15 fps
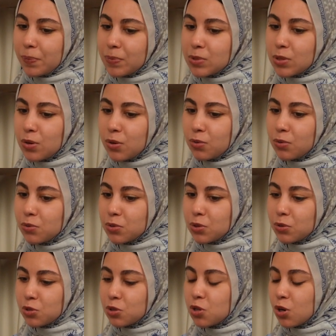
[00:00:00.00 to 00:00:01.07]
So
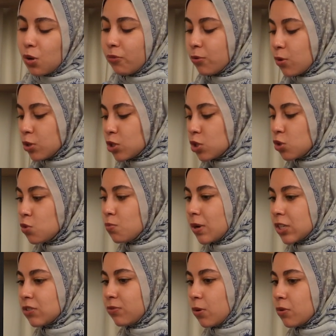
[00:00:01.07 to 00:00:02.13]
of course, too
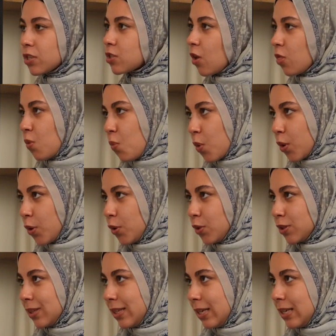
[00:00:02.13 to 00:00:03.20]
much focus on the
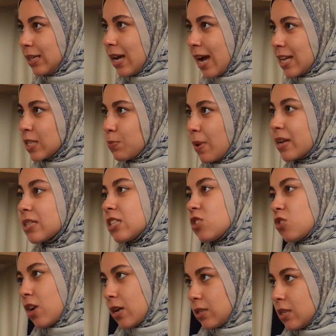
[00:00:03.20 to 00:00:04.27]
worldly aspect
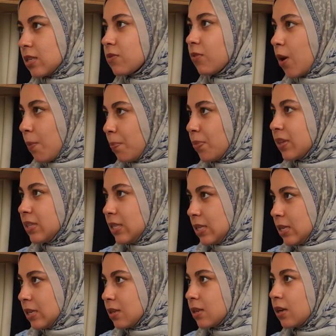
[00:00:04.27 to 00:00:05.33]
distracts us from the
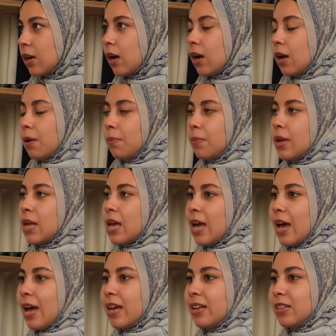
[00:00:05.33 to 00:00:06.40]
deen. And
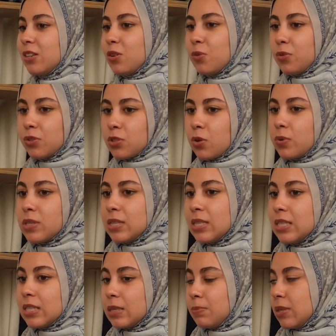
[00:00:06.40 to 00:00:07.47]
there's always
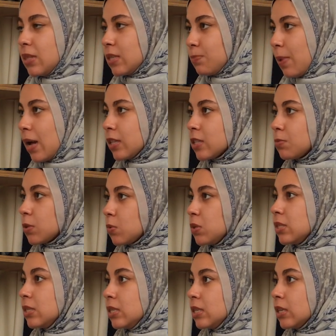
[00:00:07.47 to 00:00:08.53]
needs to be this balance
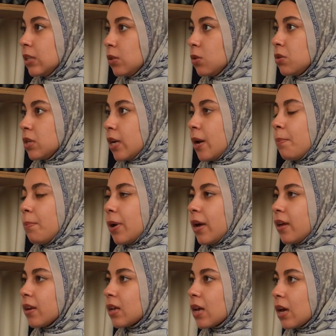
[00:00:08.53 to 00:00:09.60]
between deen and dunya.
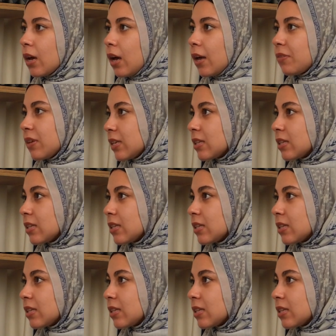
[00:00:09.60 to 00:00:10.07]
But at the